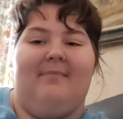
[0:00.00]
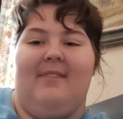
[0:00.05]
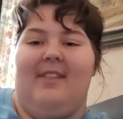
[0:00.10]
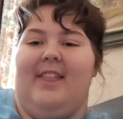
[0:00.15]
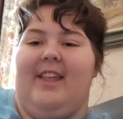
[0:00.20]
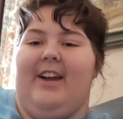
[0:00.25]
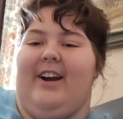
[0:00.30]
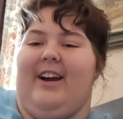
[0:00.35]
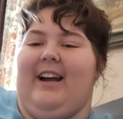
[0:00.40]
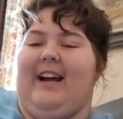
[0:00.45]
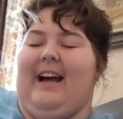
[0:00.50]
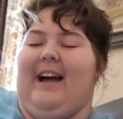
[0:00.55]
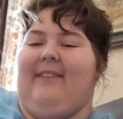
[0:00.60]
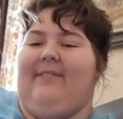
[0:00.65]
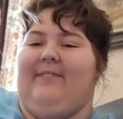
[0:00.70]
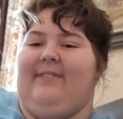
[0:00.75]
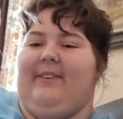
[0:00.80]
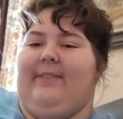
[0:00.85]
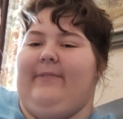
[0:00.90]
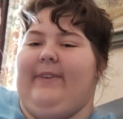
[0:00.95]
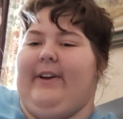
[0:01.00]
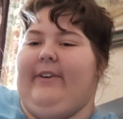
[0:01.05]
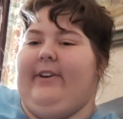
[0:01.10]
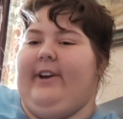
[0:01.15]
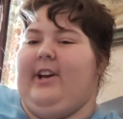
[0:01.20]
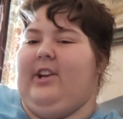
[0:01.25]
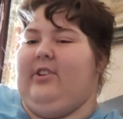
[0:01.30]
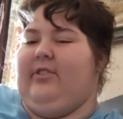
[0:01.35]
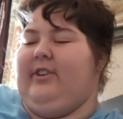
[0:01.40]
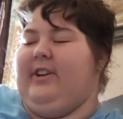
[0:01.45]
Sorry, I have
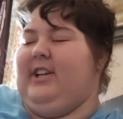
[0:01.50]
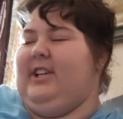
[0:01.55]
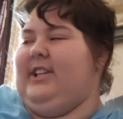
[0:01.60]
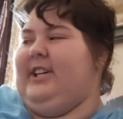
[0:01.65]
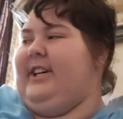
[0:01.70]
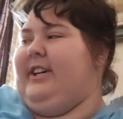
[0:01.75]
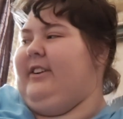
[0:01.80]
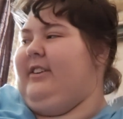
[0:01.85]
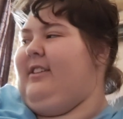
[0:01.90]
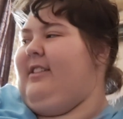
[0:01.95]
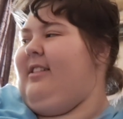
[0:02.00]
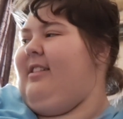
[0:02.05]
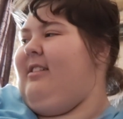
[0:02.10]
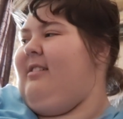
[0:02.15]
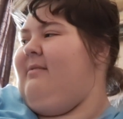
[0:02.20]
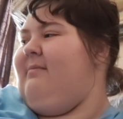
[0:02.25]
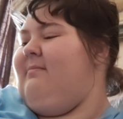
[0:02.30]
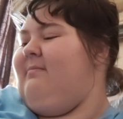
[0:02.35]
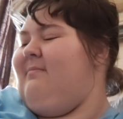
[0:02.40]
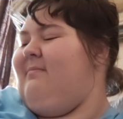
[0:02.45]
very annoying dogs.